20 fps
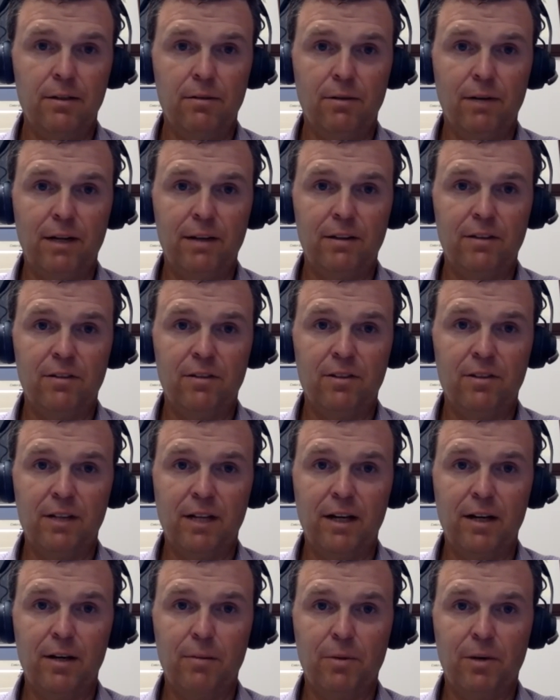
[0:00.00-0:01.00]
throughout this
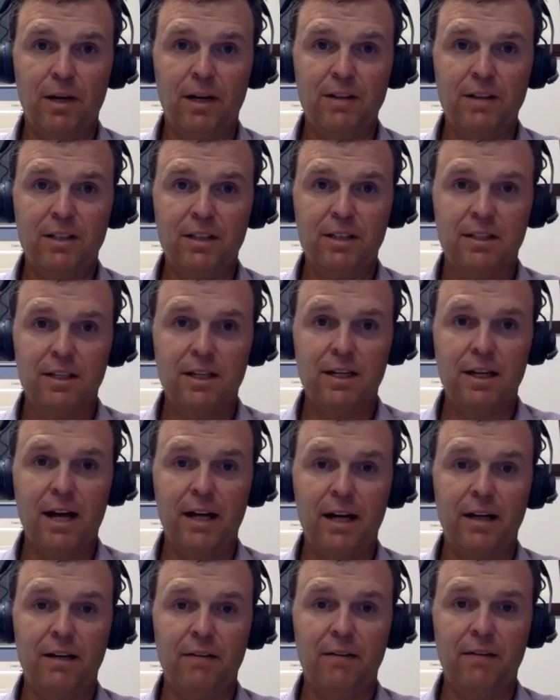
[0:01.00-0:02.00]
entire process and
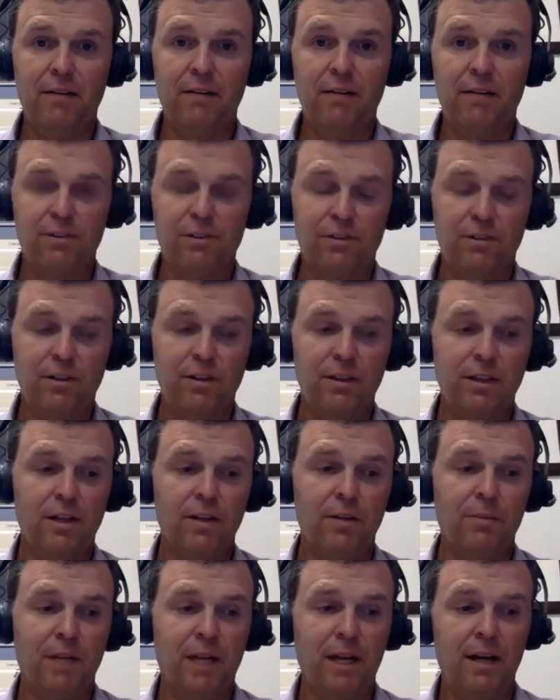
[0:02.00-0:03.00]
not enough emphasis on
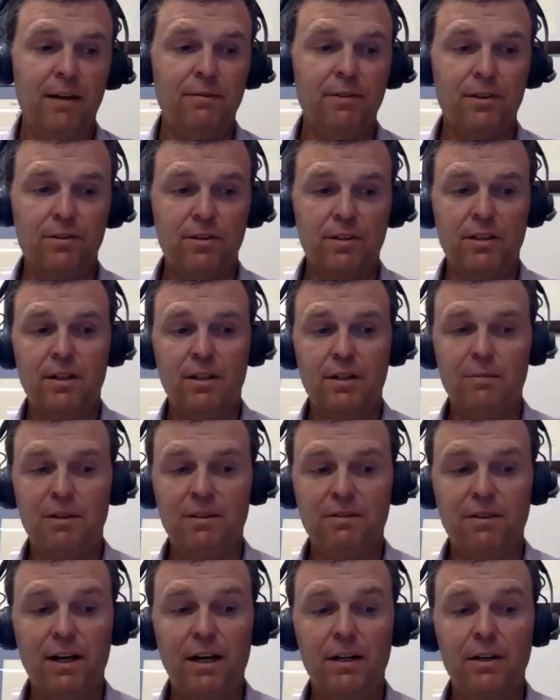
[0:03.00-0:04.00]
the other behaviors that need to
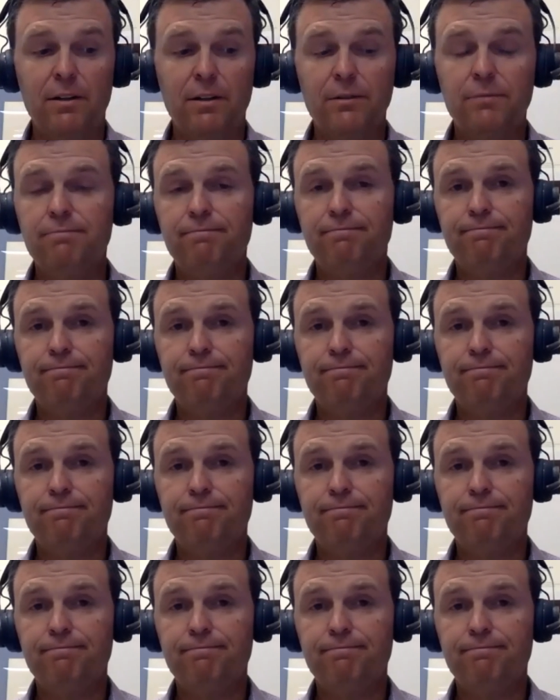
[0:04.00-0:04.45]
be followed.